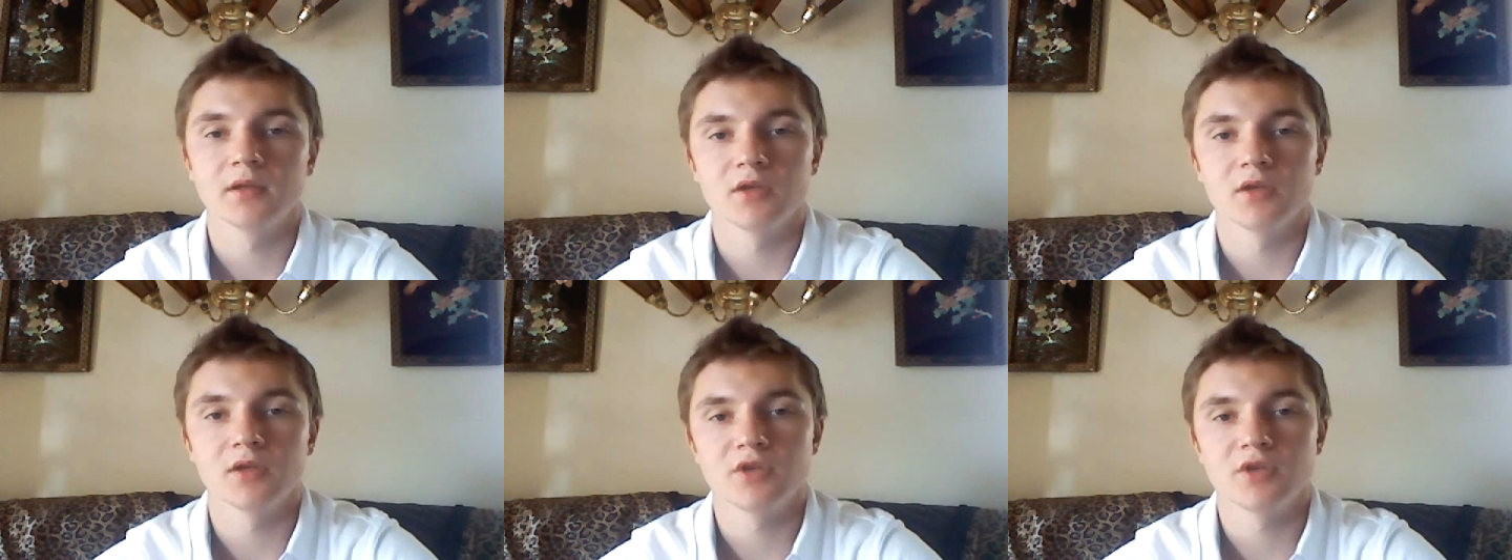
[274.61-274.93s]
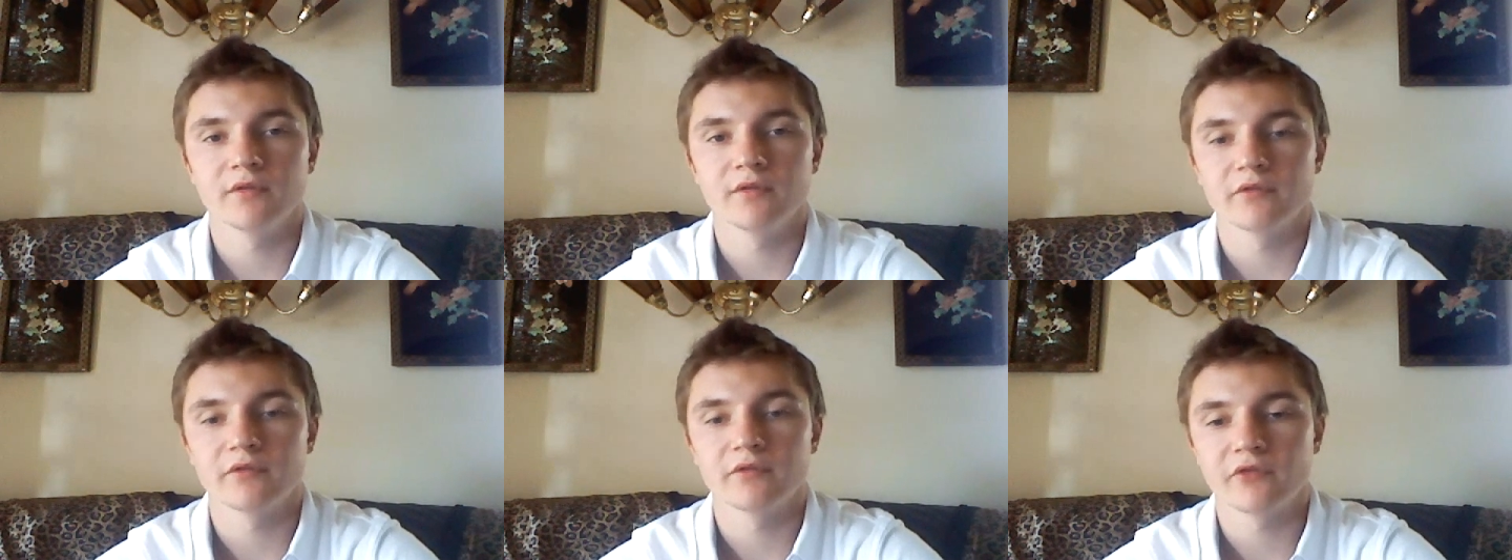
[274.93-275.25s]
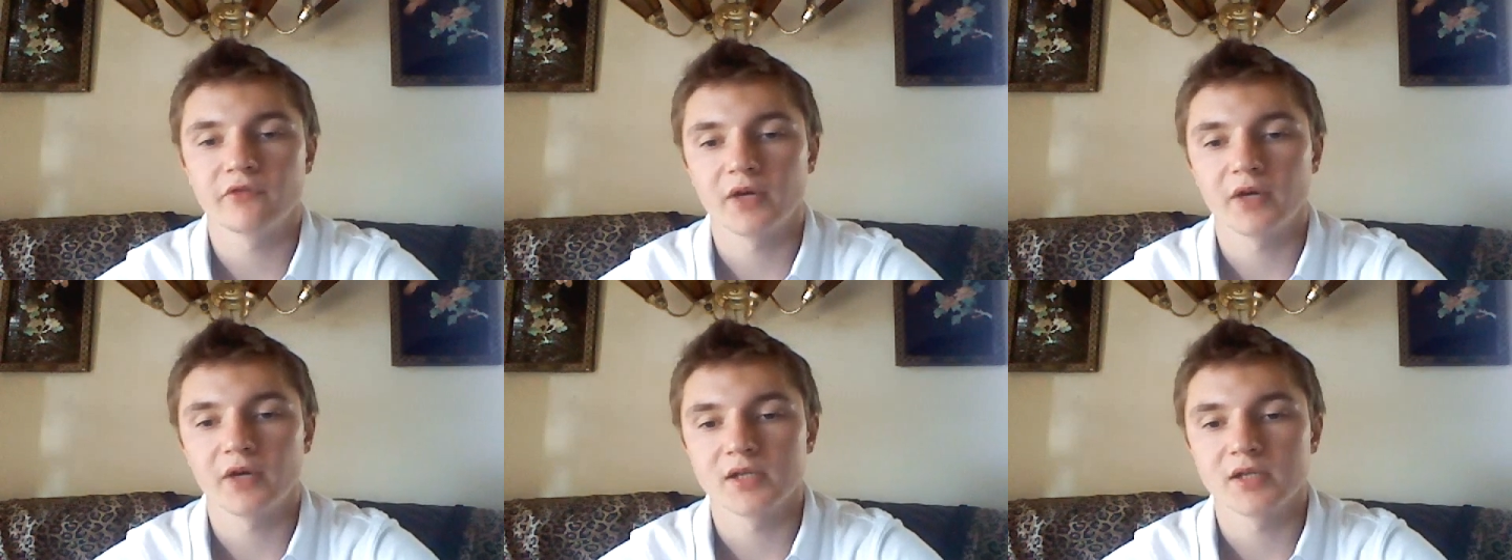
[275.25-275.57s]
longevity of the
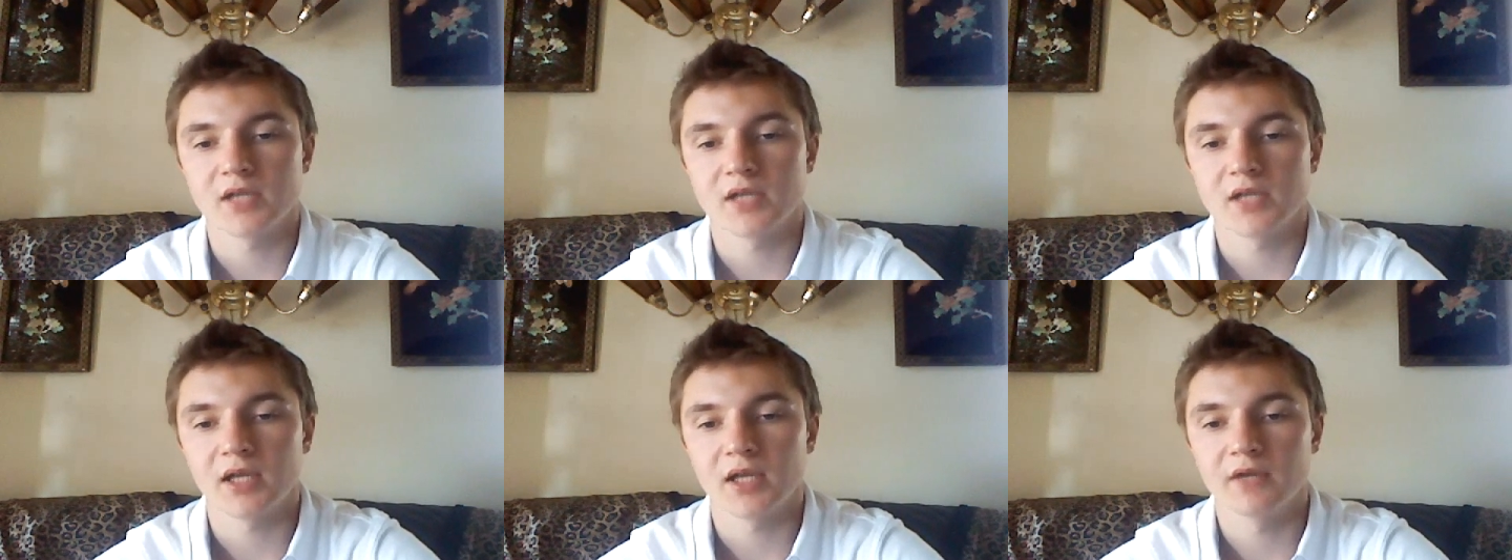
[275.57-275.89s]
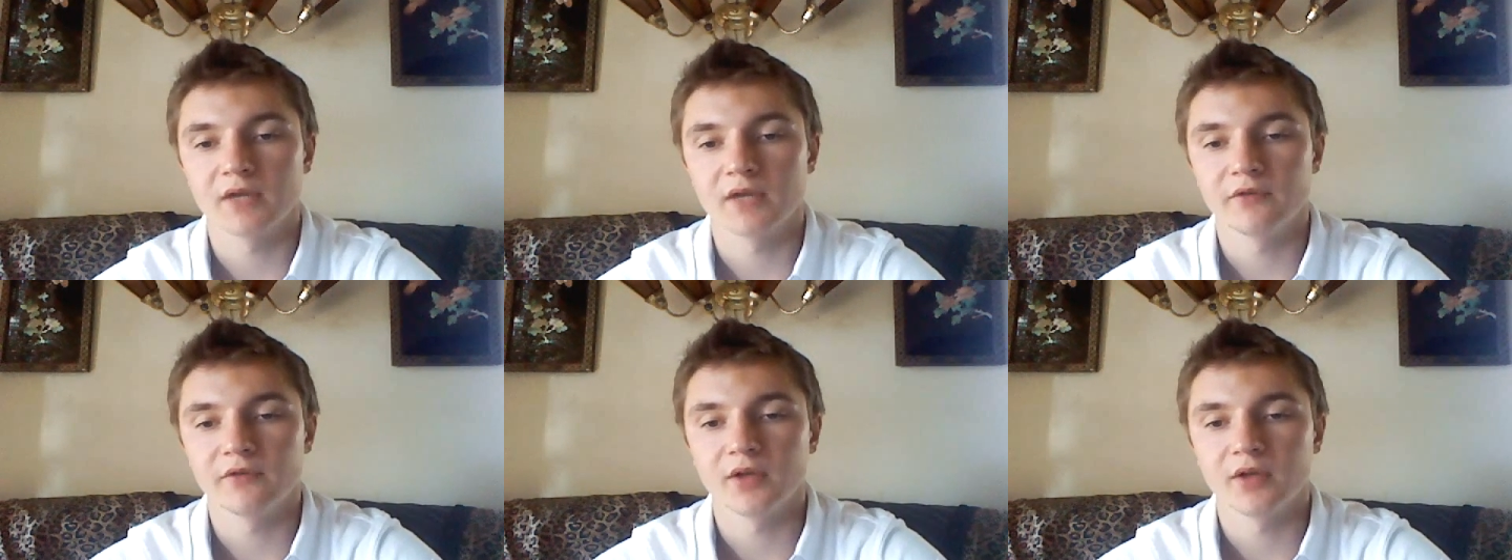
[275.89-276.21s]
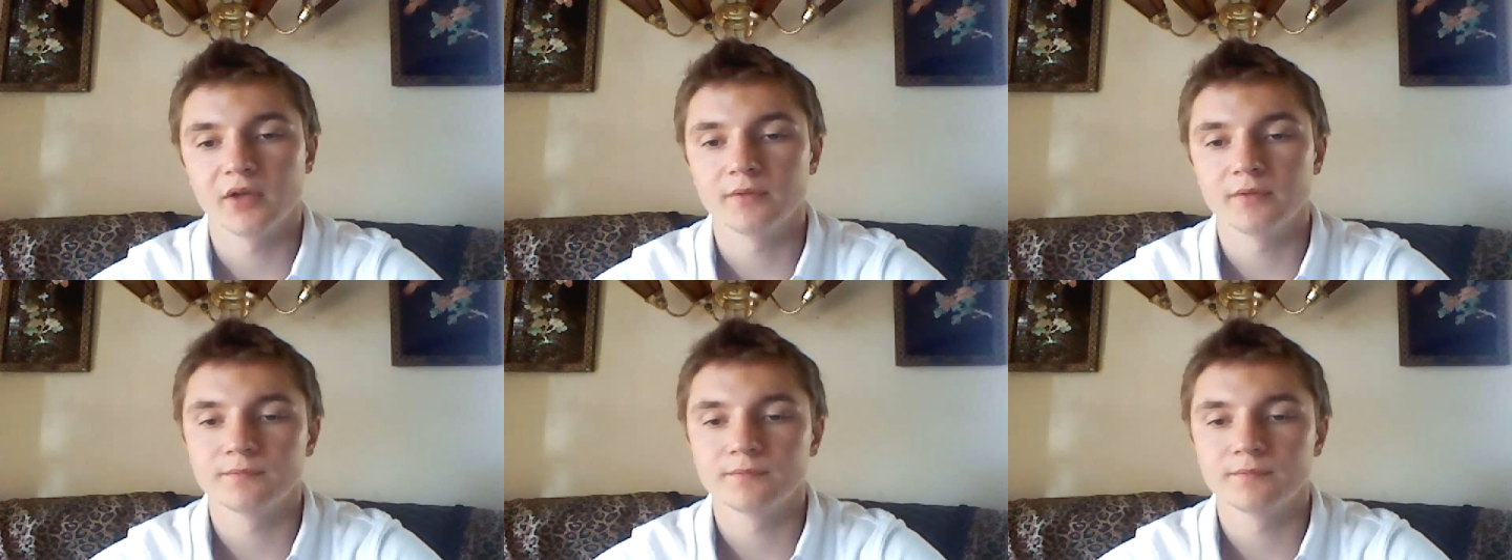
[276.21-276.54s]
fragrance, I give it